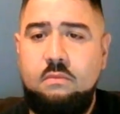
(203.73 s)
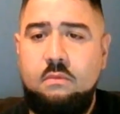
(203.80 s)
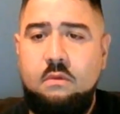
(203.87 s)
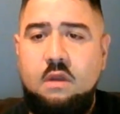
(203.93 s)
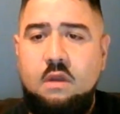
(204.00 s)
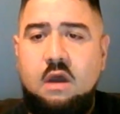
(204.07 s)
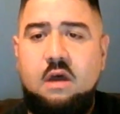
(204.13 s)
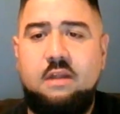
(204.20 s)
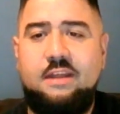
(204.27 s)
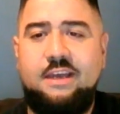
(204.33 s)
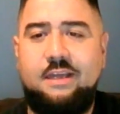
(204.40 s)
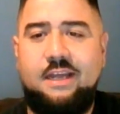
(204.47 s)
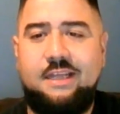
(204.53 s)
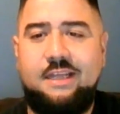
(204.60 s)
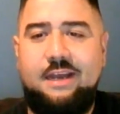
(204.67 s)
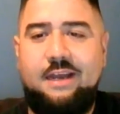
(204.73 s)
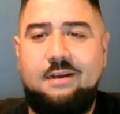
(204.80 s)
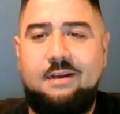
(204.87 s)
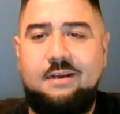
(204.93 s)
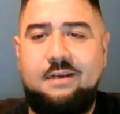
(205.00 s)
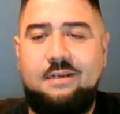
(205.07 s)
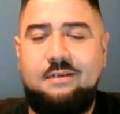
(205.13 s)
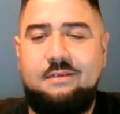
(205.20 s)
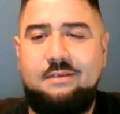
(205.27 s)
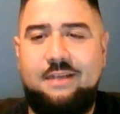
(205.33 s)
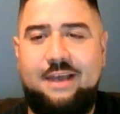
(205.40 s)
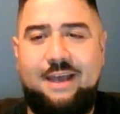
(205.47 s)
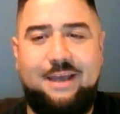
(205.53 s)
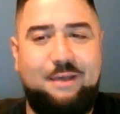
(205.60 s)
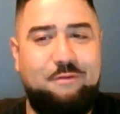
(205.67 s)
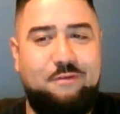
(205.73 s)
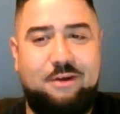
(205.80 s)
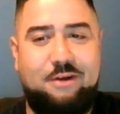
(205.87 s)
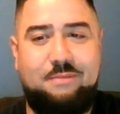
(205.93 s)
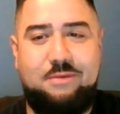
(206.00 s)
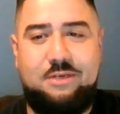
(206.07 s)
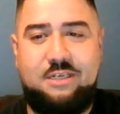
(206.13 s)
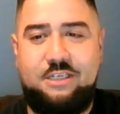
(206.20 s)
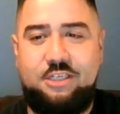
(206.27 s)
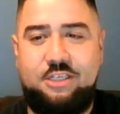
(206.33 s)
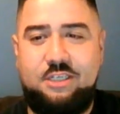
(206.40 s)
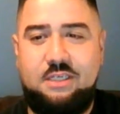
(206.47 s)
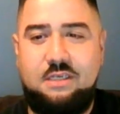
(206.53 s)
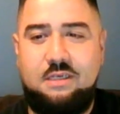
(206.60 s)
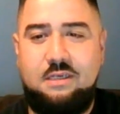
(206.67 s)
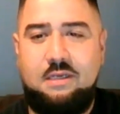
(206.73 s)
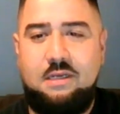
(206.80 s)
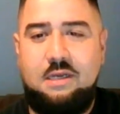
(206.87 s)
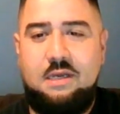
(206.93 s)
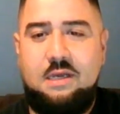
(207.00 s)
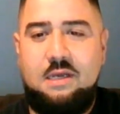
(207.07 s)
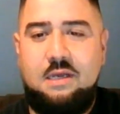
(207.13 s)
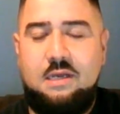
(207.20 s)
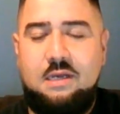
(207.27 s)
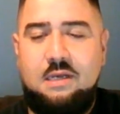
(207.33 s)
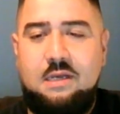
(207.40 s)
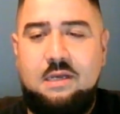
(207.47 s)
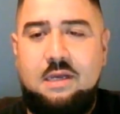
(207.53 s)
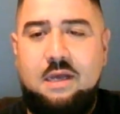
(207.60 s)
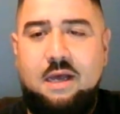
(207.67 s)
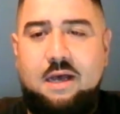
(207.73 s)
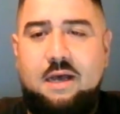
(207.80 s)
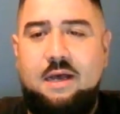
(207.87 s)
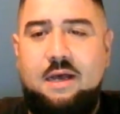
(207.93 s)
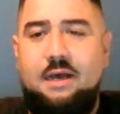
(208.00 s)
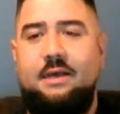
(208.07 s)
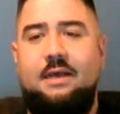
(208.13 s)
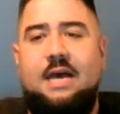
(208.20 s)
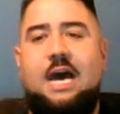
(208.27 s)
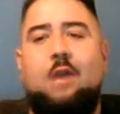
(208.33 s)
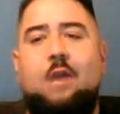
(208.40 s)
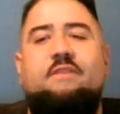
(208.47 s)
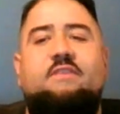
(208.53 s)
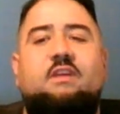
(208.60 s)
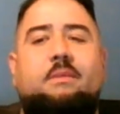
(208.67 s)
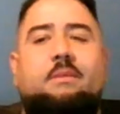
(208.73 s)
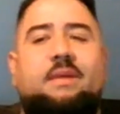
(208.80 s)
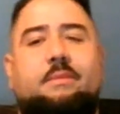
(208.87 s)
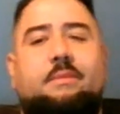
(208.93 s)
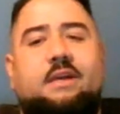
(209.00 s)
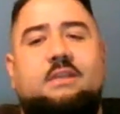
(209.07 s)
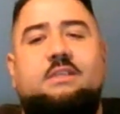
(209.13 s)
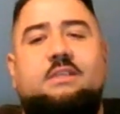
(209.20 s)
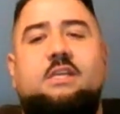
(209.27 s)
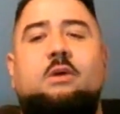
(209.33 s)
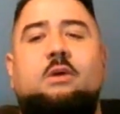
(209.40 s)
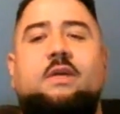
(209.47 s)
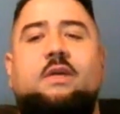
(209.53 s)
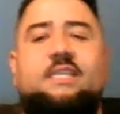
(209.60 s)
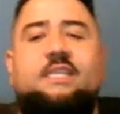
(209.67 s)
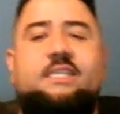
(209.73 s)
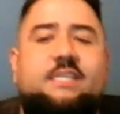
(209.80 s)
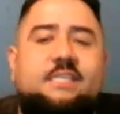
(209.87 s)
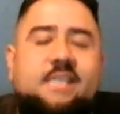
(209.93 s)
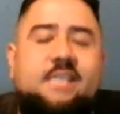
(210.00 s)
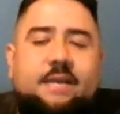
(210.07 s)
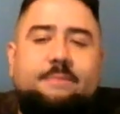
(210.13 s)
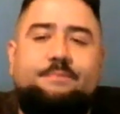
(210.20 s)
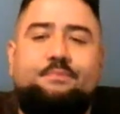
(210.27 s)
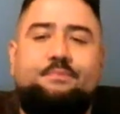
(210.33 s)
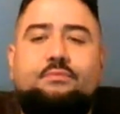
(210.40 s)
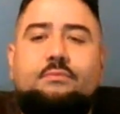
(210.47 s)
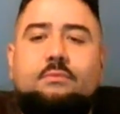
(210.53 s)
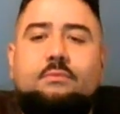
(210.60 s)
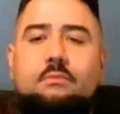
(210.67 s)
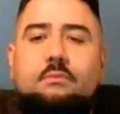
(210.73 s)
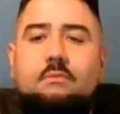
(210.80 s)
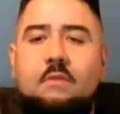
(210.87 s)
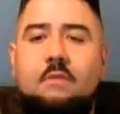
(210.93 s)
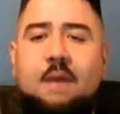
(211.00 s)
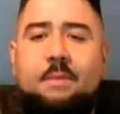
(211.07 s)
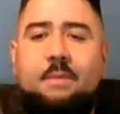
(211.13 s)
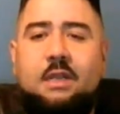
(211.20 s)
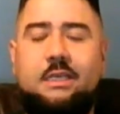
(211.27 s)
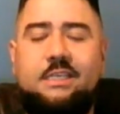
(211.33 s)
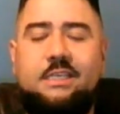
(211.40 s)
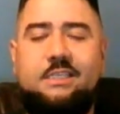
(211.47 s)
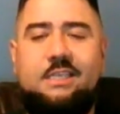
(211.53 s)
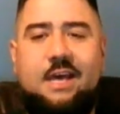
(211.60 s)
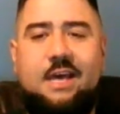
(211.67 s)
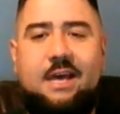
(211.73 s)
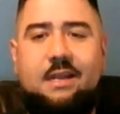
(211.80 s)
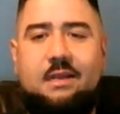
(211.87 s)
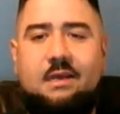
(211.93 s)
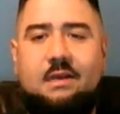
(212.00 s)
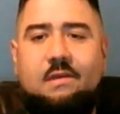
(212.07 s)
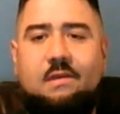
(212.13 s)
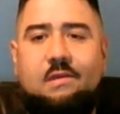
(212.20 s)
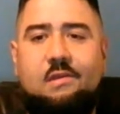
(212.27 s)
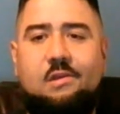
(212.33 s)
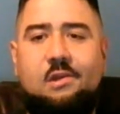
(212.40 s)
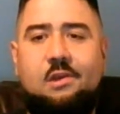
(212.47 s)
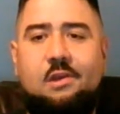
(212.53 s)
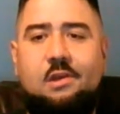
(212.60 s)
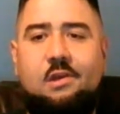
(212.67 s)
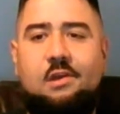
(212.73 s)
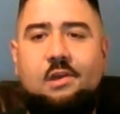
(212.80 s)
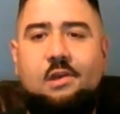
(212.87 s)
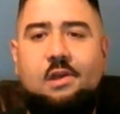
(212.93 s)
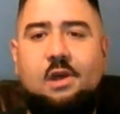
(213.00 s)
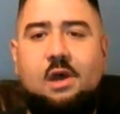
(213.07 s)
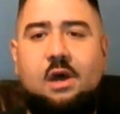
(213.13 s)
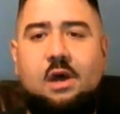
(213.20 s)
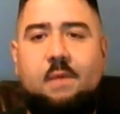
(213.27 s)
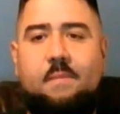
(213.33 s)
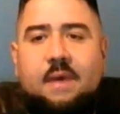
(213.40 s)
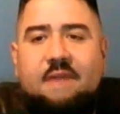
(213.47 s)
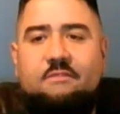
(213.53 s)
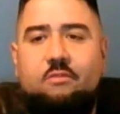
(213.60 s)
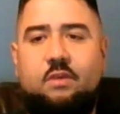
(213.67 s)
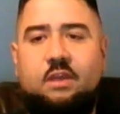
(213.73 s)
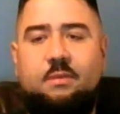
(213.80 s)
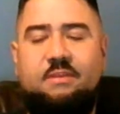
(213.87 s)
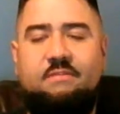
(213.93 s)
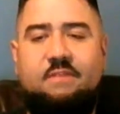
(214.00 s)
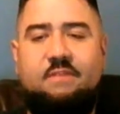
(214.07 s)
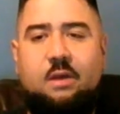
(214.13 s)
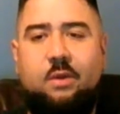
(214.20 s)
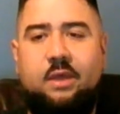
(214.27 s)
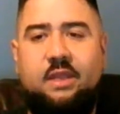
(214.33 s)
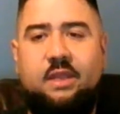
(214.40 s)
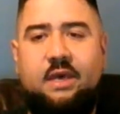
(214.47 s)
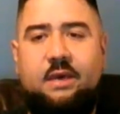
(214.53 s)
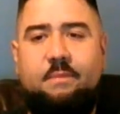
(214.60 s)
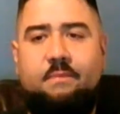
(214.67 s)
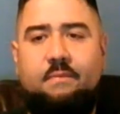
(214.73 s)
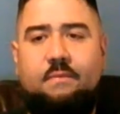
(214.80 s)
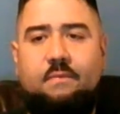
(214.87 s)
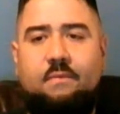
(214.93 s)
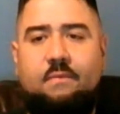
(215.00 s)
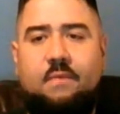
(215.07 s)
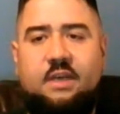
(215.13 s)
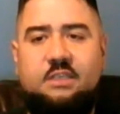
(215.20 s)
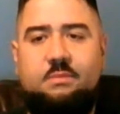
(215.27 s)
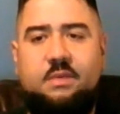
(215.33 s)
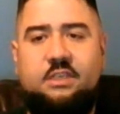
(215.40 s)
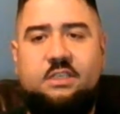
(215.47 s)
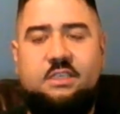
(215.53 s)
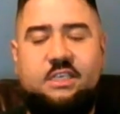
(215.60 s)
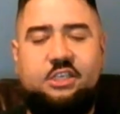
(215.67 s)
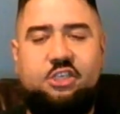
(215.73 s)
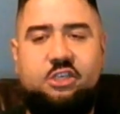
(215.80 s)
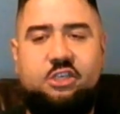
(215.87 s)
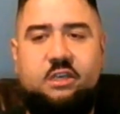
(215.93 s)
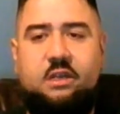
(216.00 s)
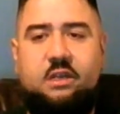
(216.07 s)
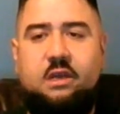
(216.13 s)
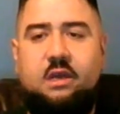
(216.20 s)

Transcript: Oh, thank you. Like the haircut? Thank you very much. How do I feel about the Bears? You know what, DJ Stank? I'm going to look into that. Haven't really been following them as much as I should.